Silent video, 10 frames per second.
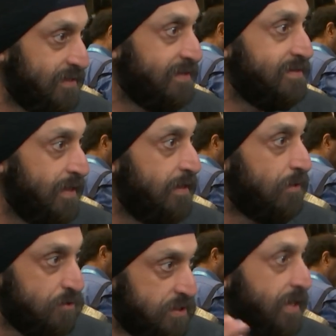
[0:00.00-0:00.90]
that's
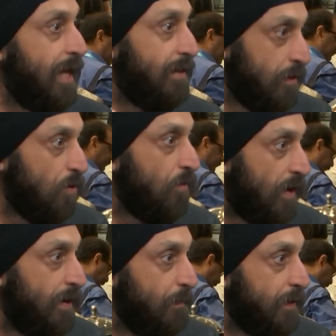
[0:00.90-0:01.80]
needed to scale and grow the
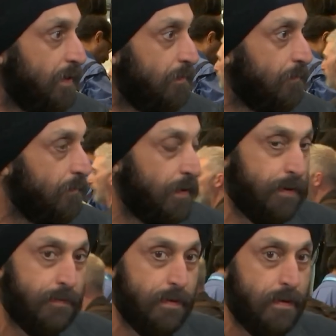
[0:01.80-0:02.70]
company, right?